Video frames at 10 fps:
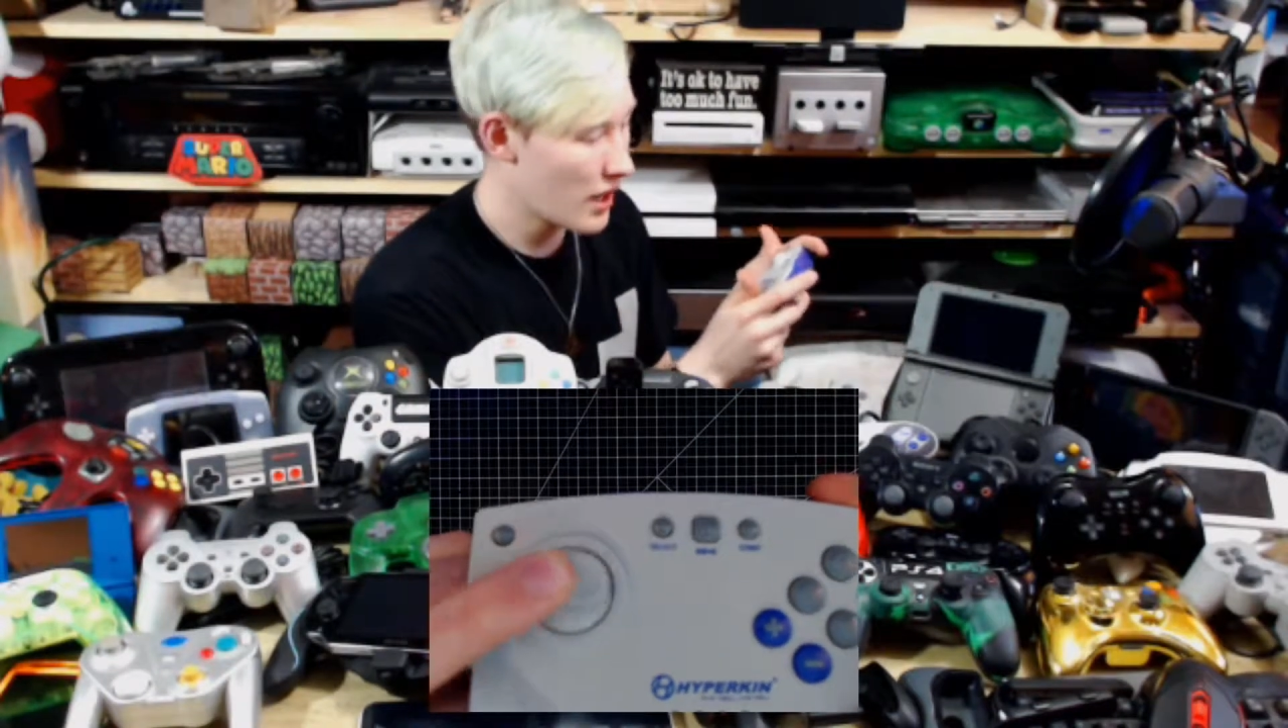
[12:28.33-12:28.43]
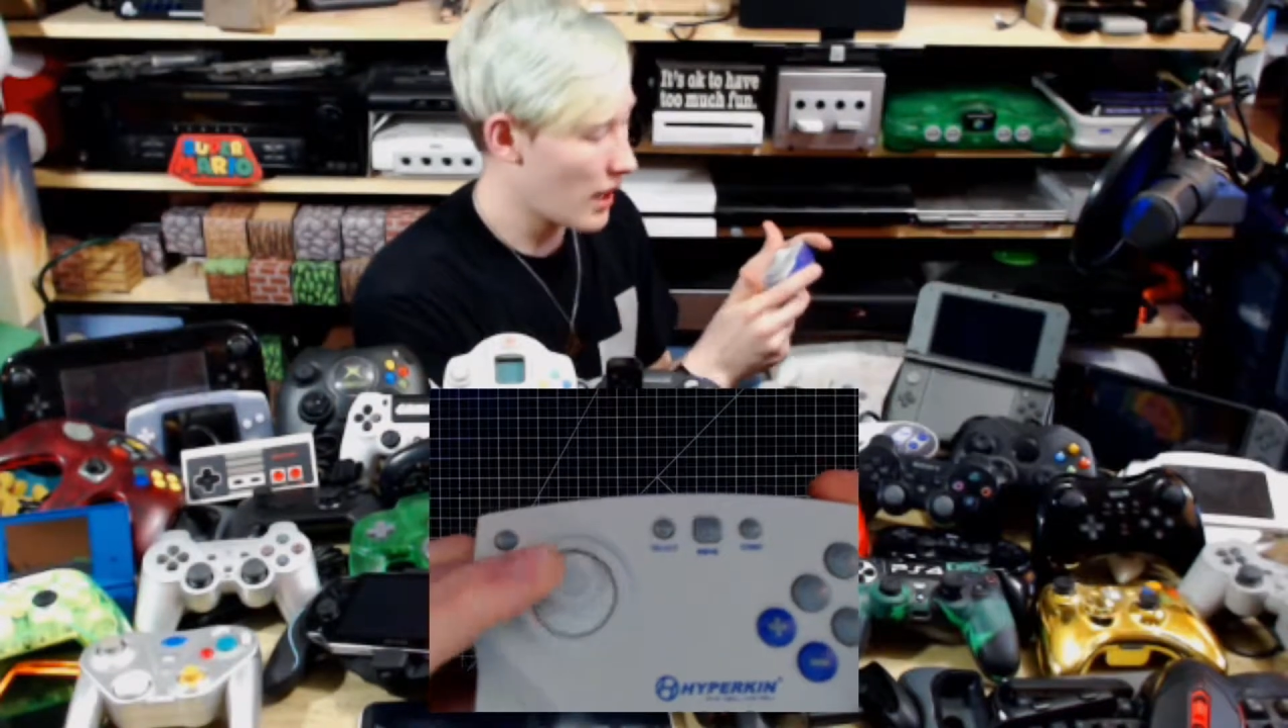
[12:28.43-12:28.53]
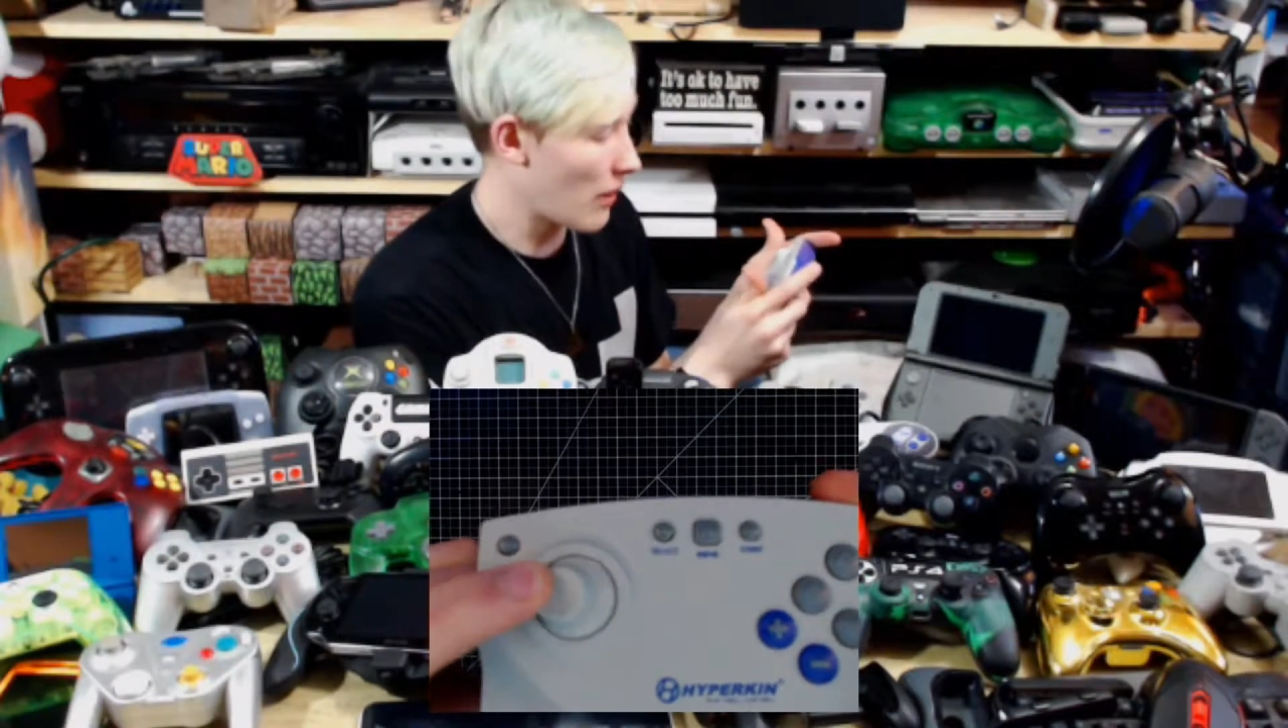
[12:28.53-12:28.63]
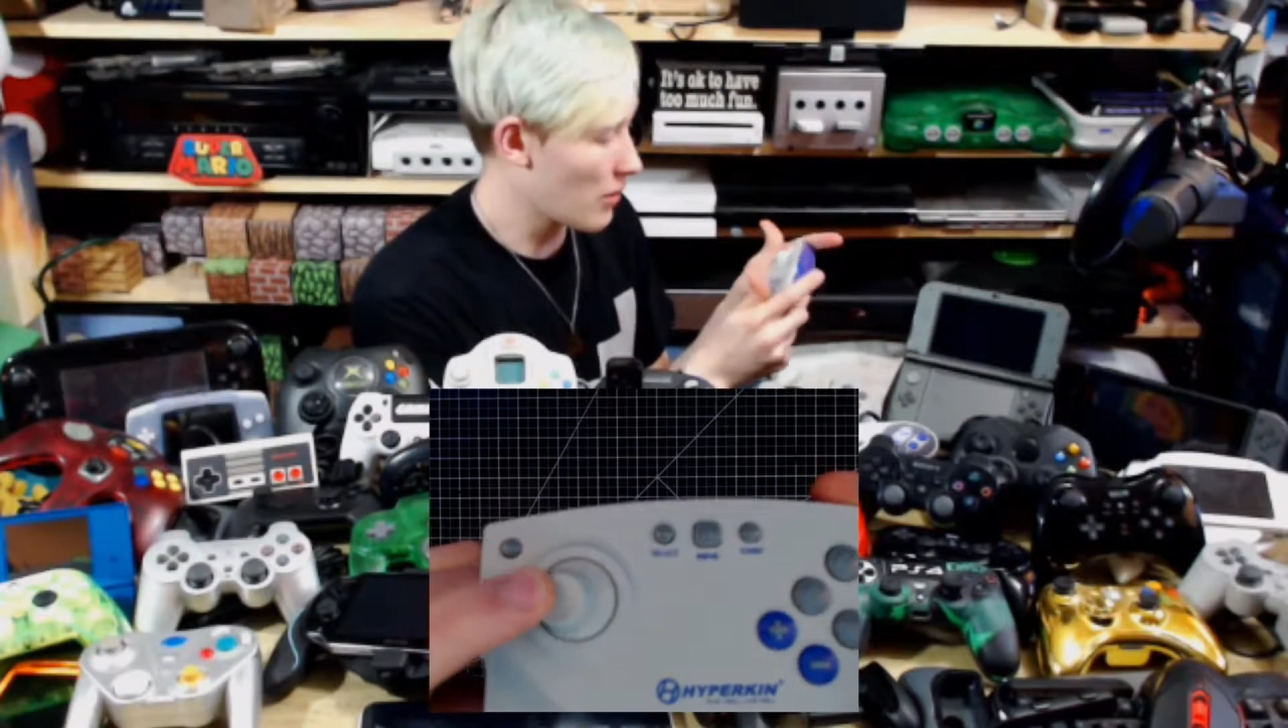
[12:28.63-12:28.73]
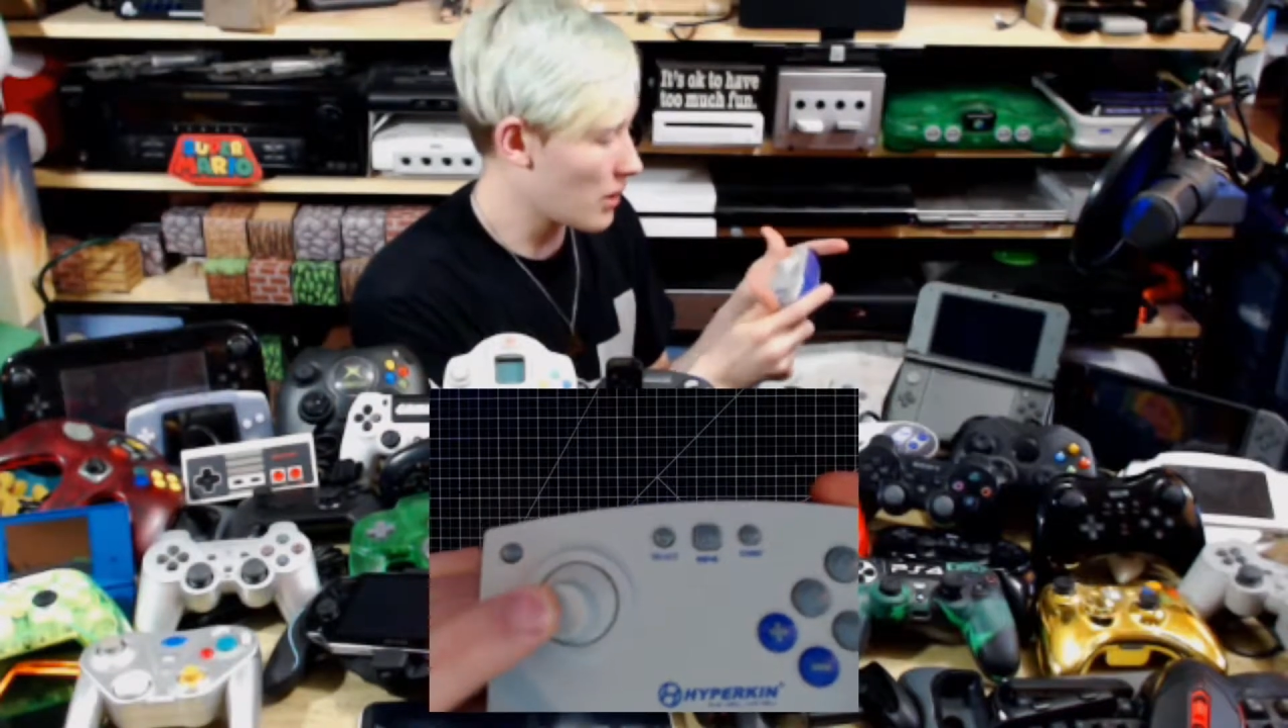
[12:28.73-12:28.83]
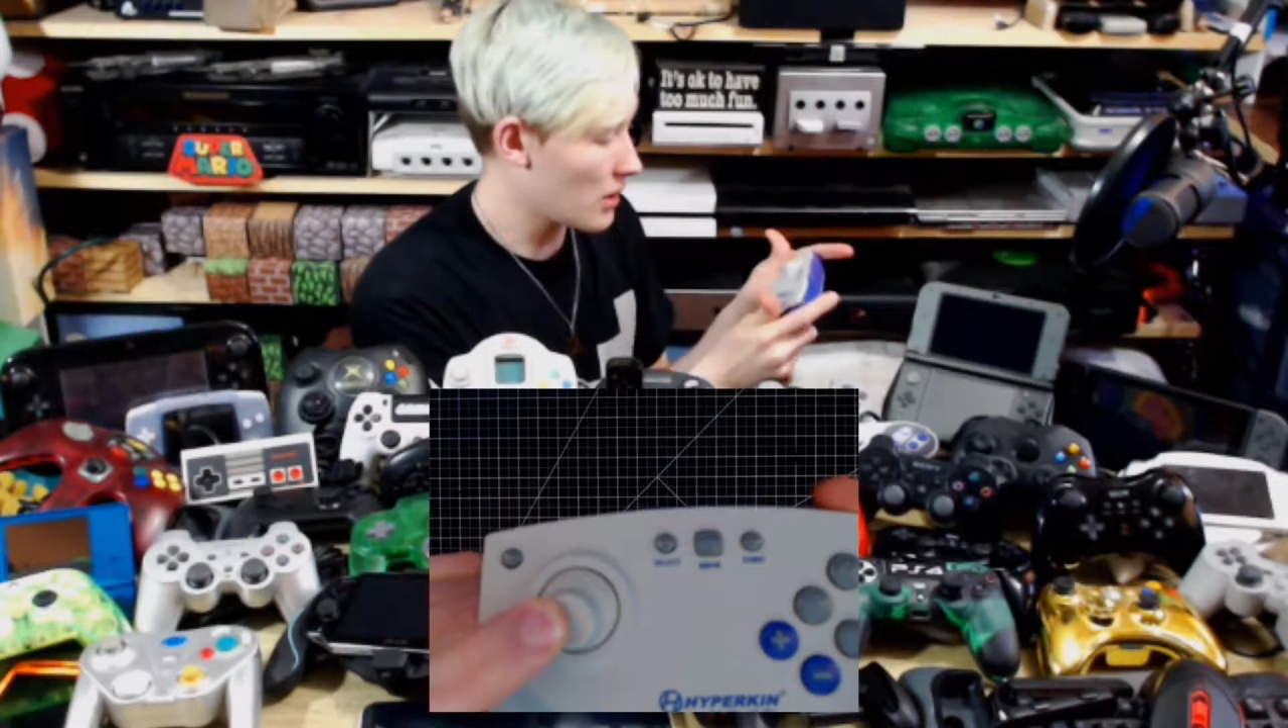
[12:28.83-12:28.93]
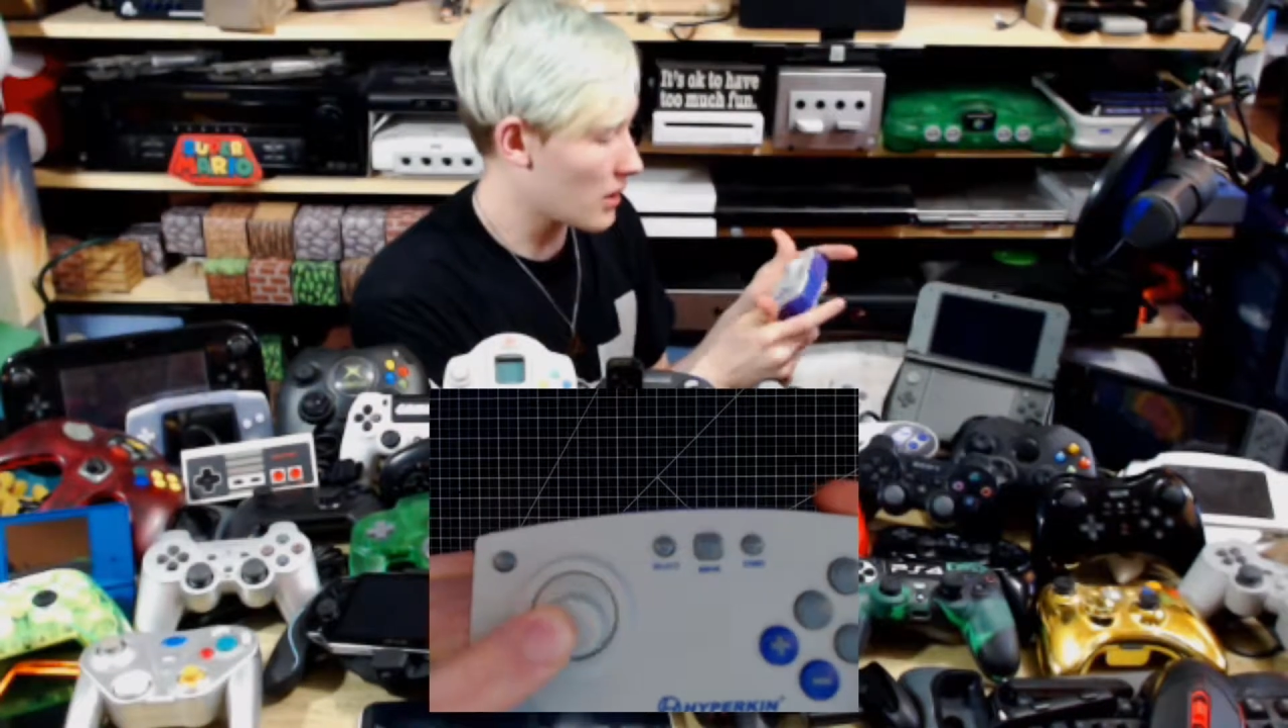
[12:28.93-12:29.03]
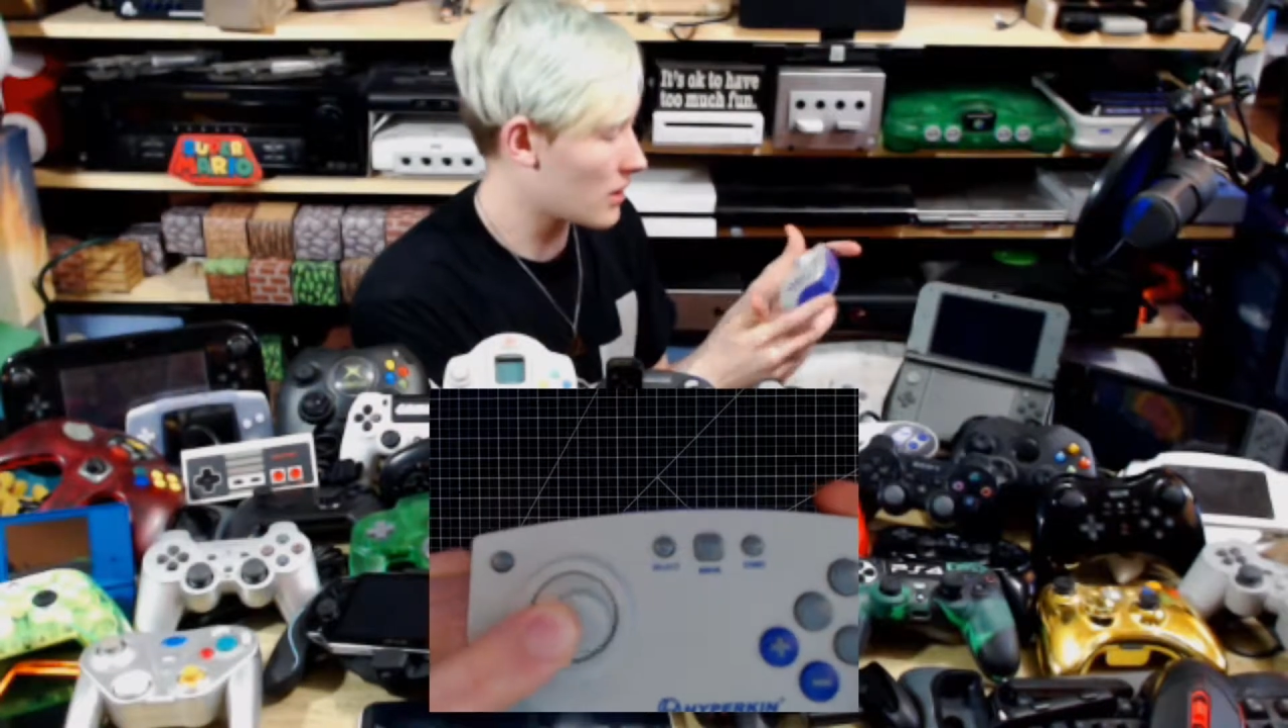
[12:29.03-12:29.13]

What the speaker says: Everything